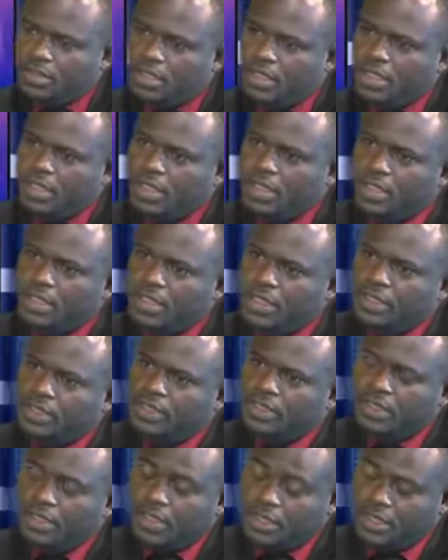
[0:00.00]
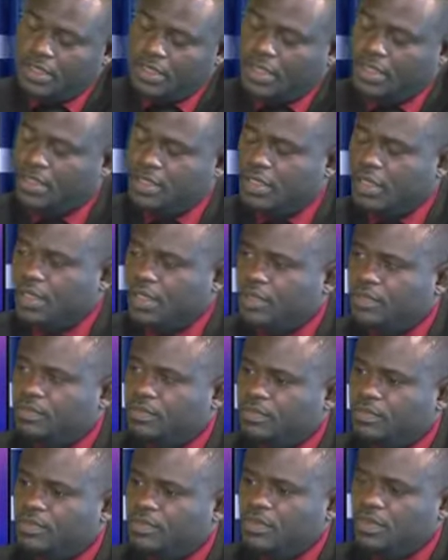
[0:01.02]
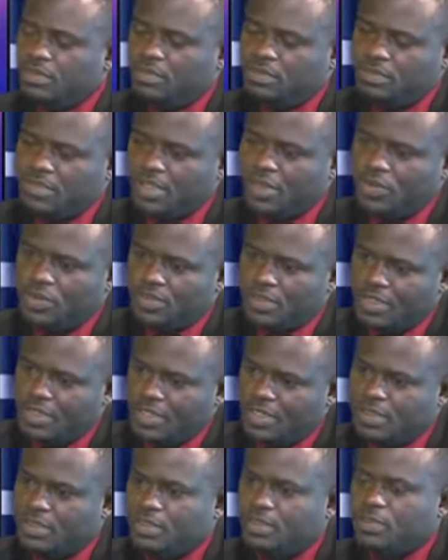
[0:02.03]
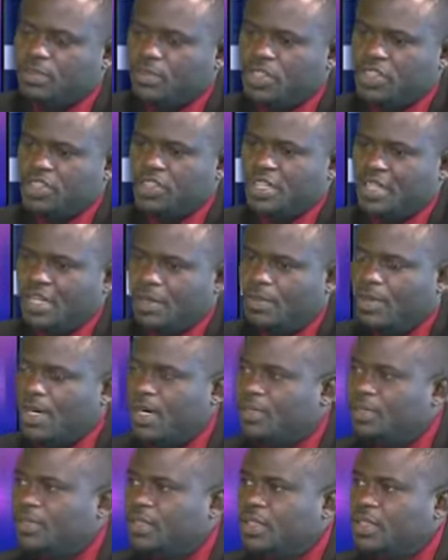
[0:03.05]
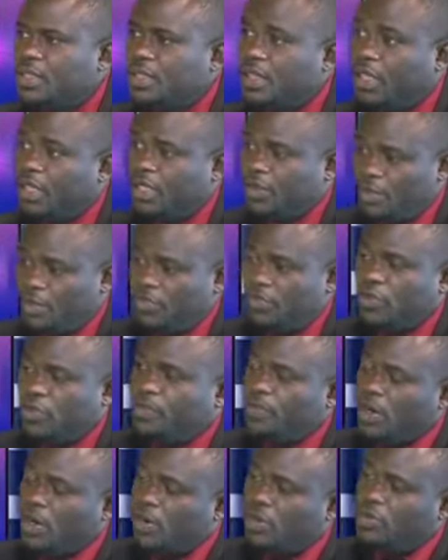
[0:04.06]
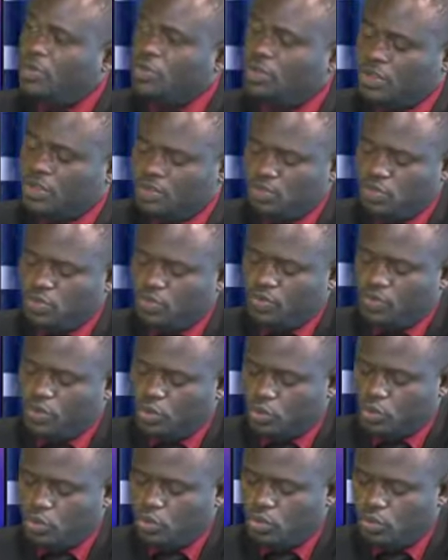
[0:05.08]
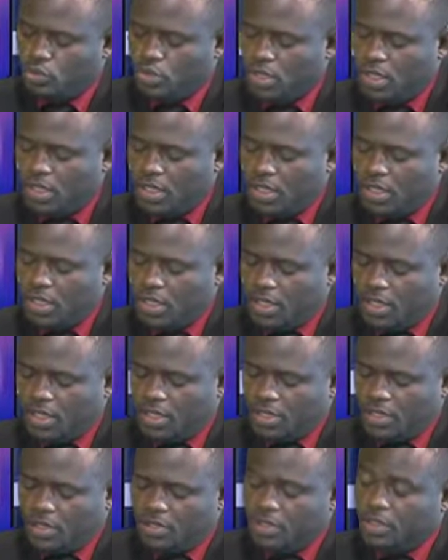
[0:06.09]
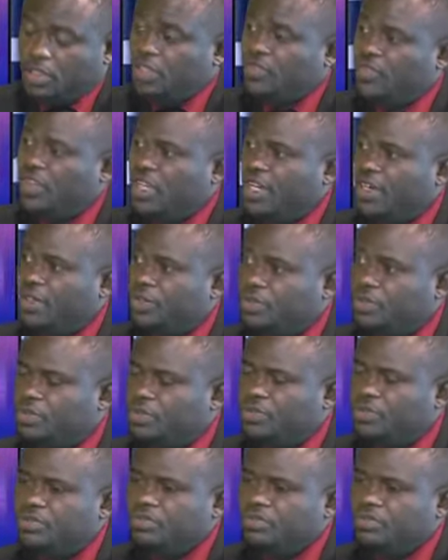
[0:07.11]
the early 1999 there was this special cabal that before power was moved to the civilian rule,